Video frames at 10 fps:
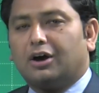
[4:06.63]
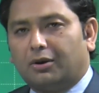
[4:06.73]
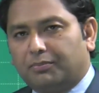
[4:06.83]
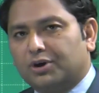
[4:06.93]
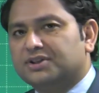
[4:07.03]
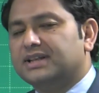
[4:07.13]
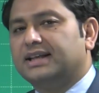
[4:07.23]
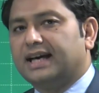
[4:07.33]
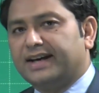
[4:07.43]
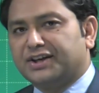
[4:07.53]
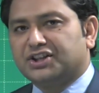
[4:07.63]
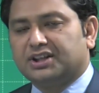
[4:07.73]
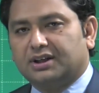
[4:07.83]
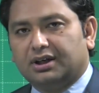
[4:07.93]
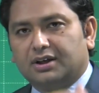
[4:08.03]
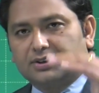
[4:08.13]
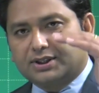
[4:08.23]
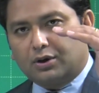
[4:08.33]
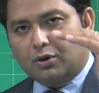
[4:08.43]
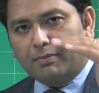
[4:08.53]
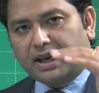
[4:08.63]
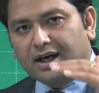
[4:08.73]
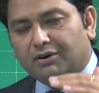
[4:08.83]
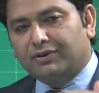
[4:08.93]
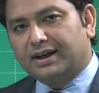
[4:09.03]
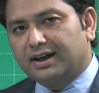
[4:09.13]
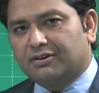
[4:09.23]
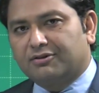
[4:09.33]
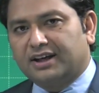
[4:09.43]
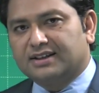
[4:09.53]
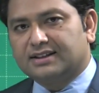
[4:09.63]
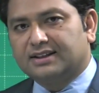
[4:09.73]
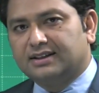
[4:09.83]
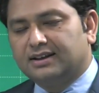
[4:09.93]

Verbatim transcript: opposite direction, so omega will decrease.